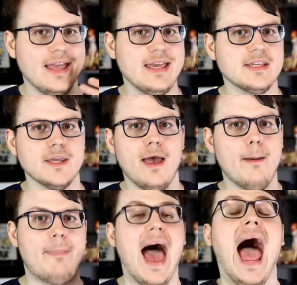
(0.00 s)
is
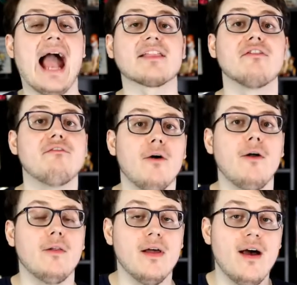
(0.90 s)
packed
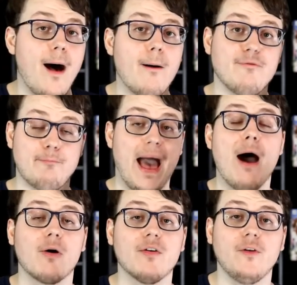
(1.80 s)
full of
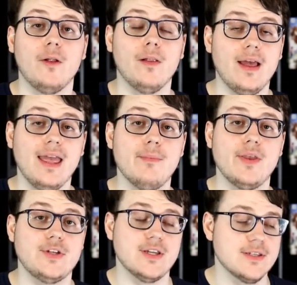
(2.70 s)
powerful
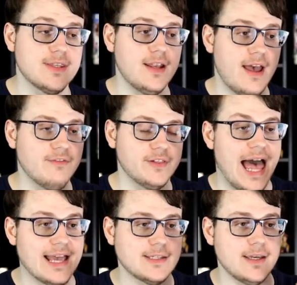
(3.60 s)
images that have
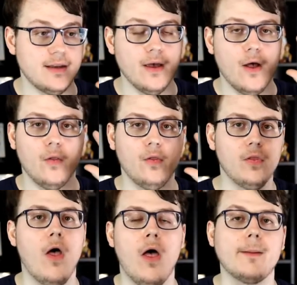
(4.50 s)
lasted
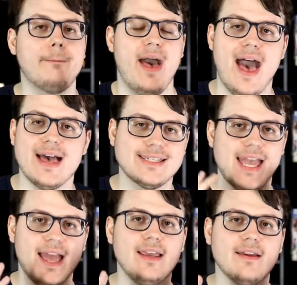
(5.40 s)
long past
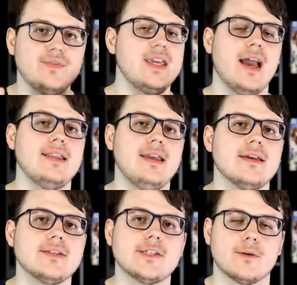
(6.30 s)
any of the
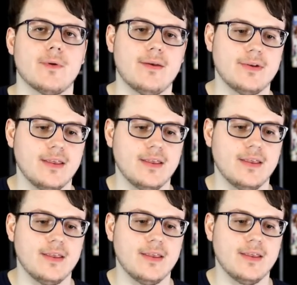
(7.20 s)
ideas surrounding
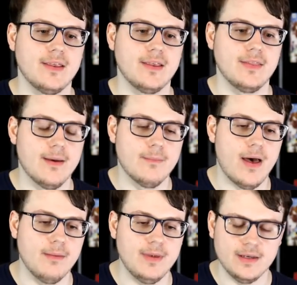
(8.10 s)
them. And they're
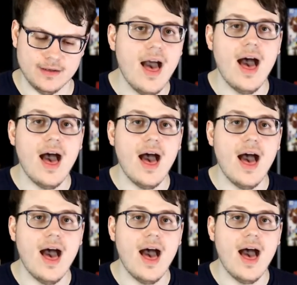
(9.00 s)
gonna fucking...
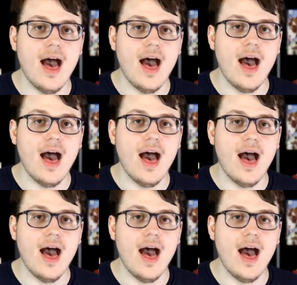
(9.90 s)
they still
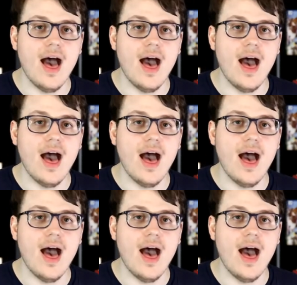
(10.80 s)
age.